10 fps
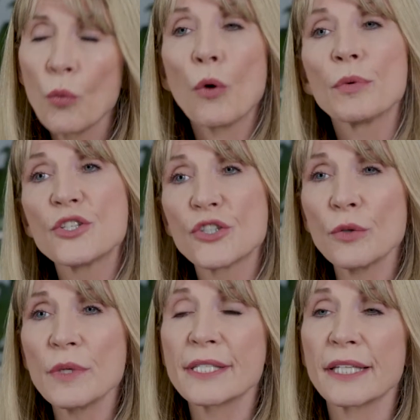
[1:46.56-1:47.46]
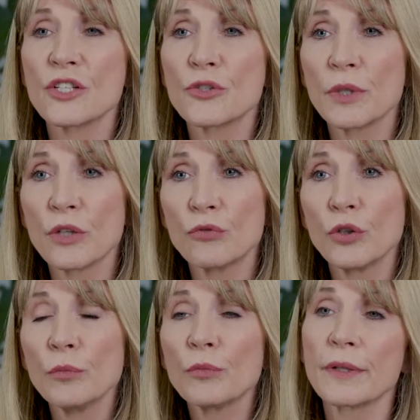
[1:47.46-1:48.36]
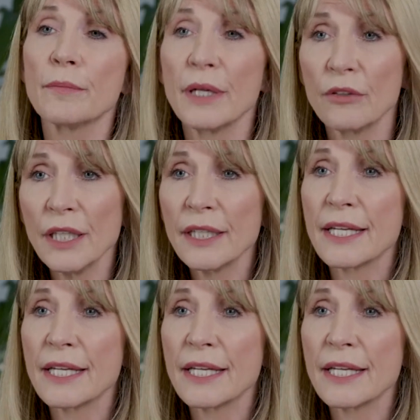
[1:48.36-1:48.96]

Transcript: What we do is get you in a room with a mirror,